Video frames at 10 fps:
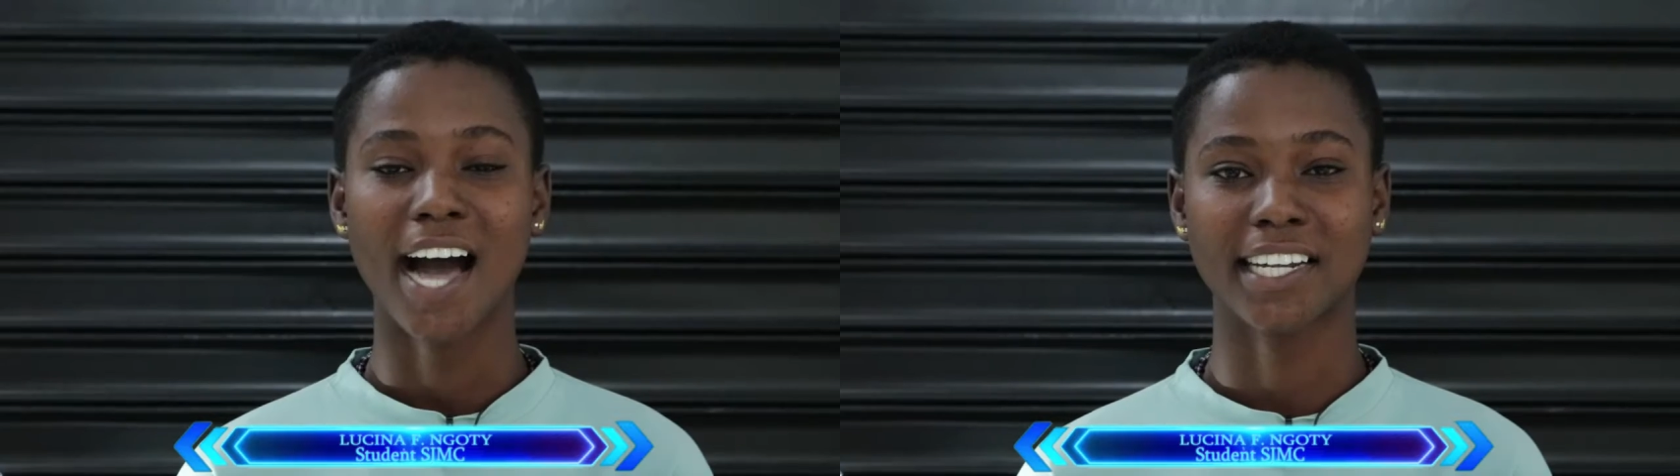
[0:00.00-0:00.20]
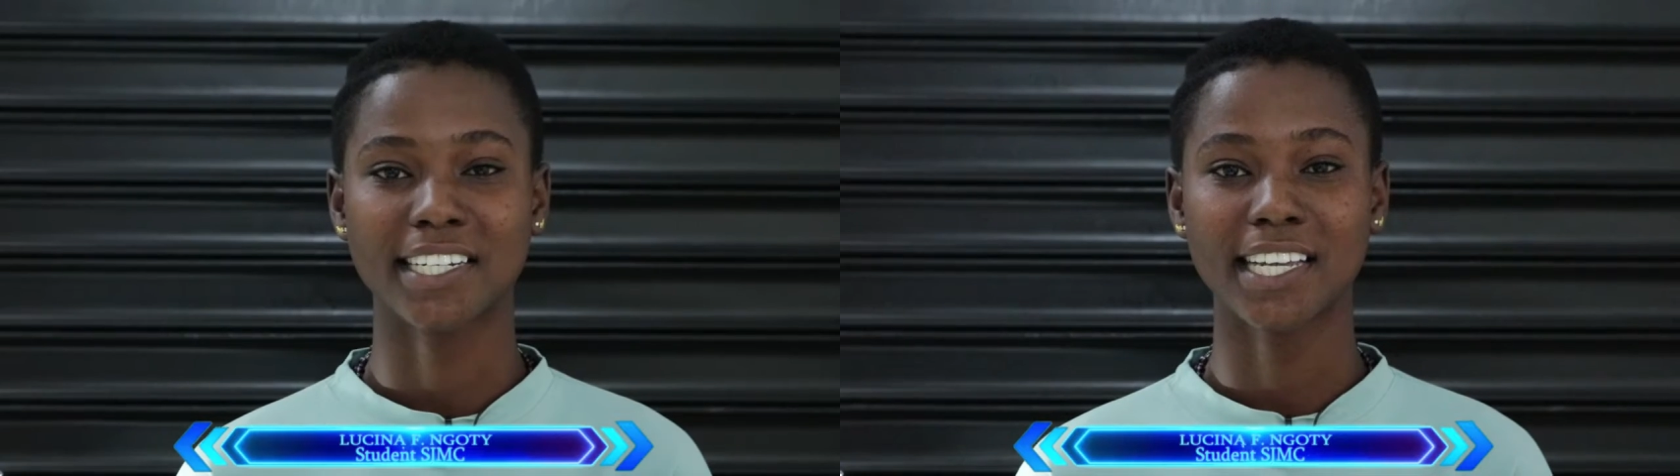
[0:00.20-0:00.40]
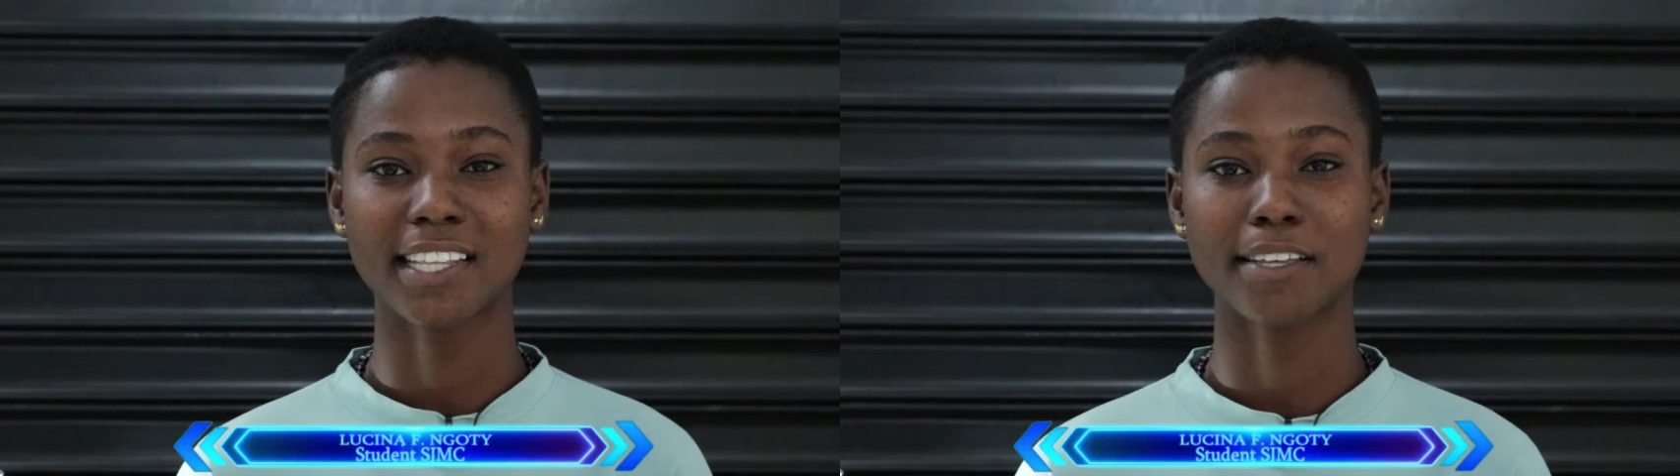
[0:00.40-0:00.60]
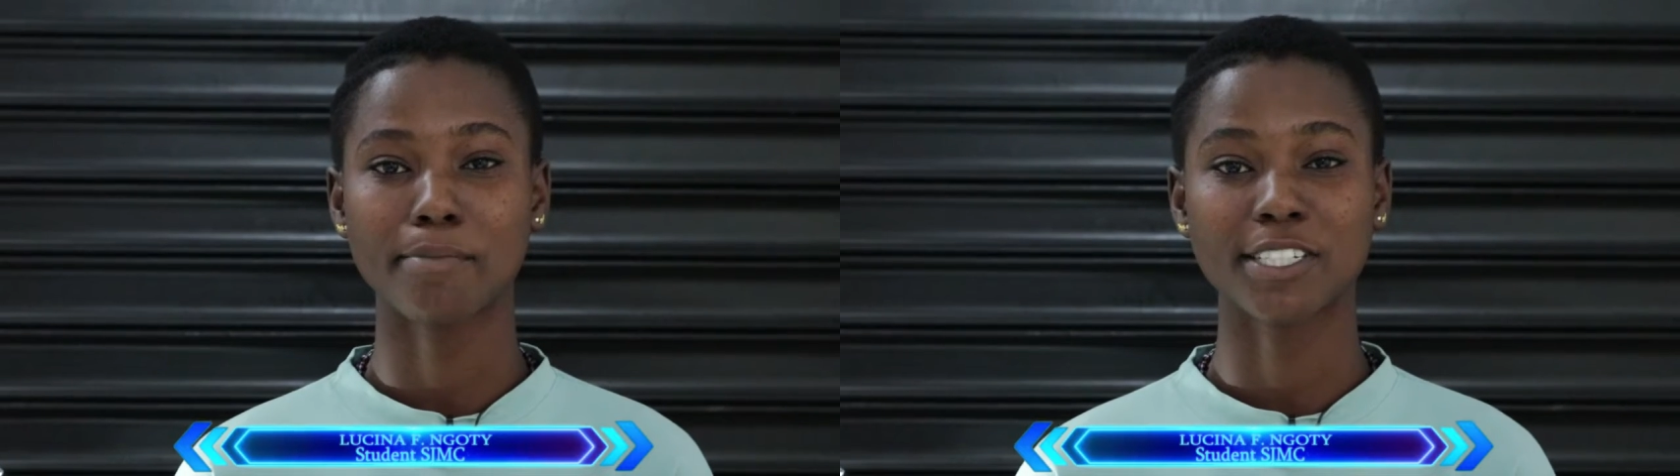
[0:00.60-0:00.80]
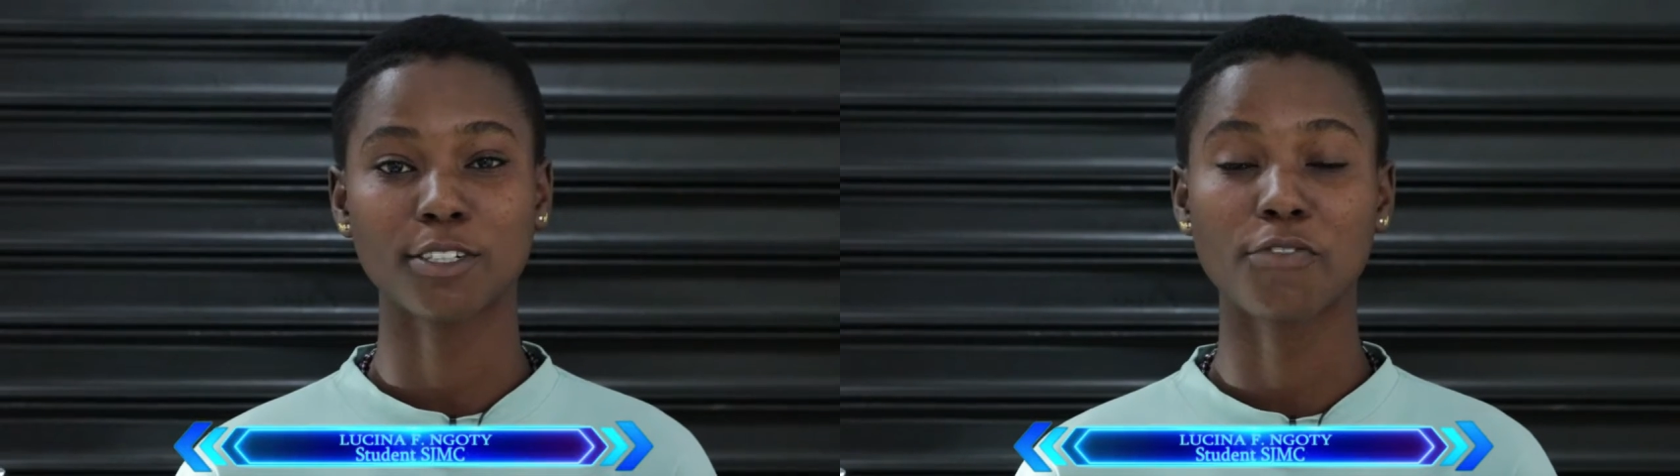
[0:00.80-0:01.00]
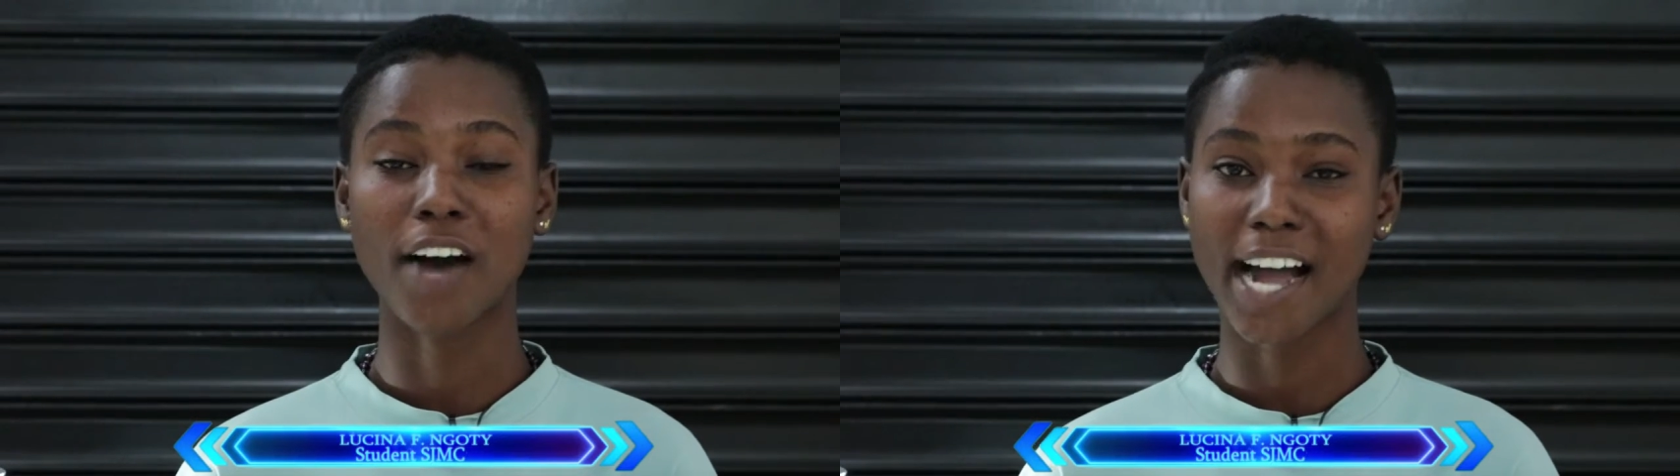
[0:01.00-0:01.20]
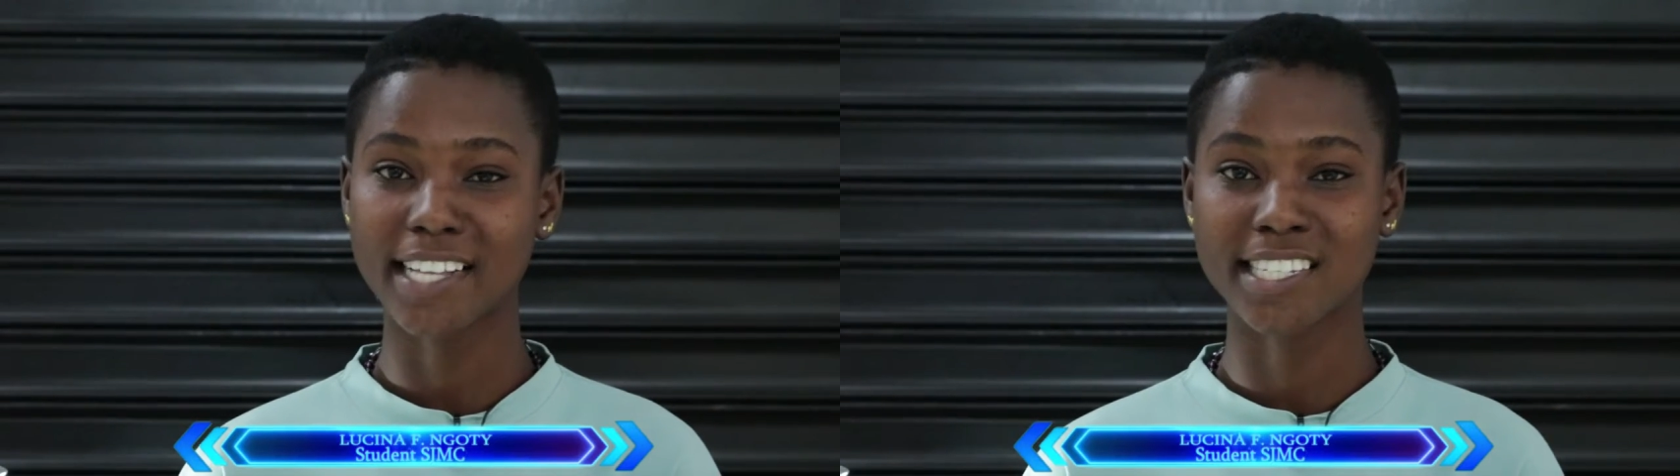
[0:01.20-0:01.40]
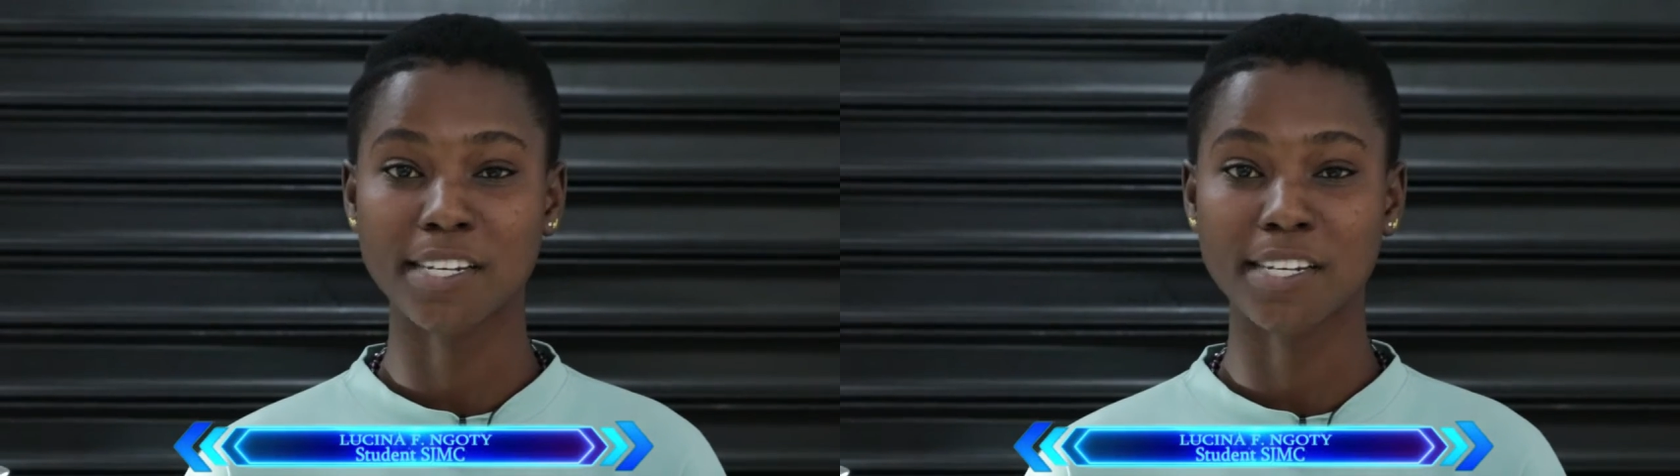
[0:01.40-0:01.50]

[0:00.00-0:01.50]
undertaking the Bachelor of Arts